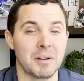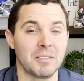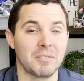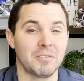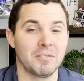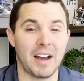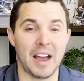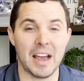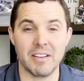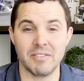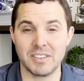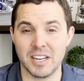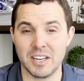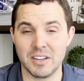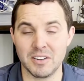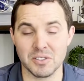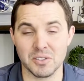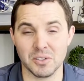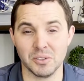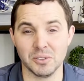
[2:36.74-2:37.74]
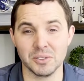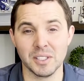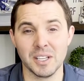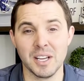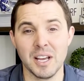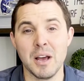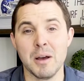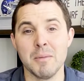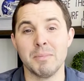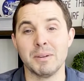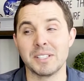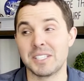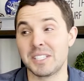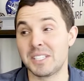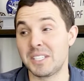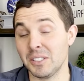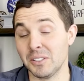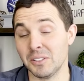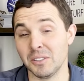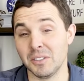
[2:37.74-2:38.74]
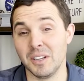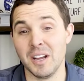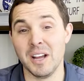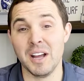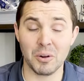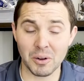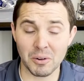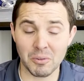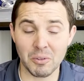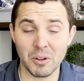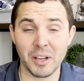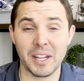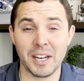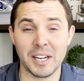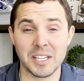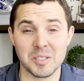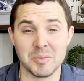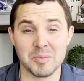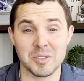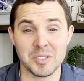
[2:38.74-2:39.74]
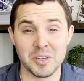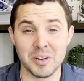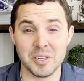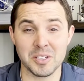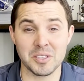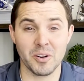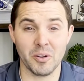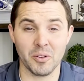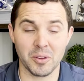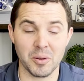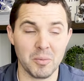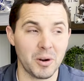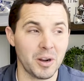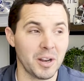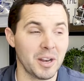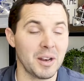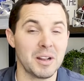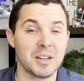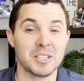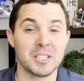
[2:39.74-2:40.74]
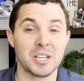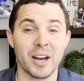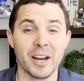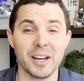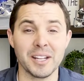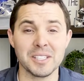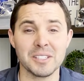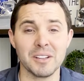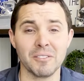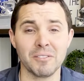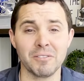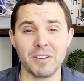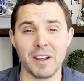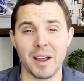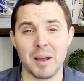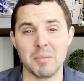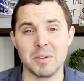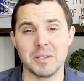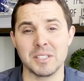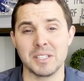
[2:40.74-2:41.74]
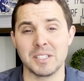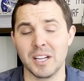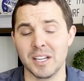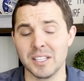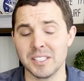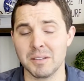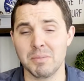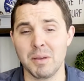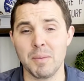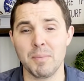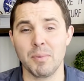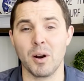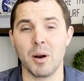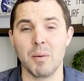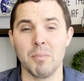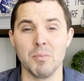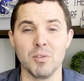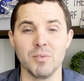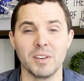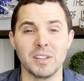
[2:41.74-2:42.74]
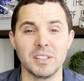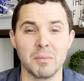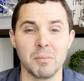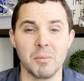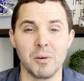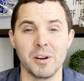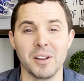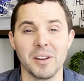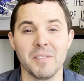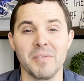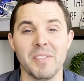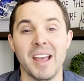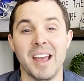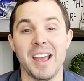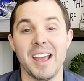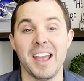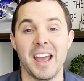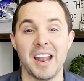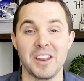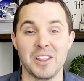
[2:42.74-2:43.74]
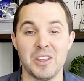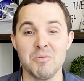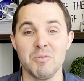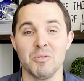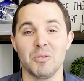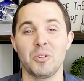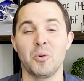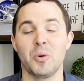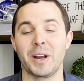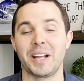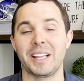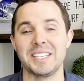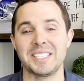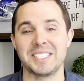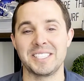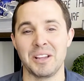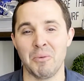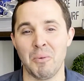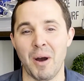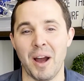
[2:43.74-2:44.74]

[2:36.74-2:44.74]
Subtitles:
been 5, 10 years old. But still, we're looking at some serious growth in Meridian. Tons of families and tons of people are moving to Meridian, and you will quickly see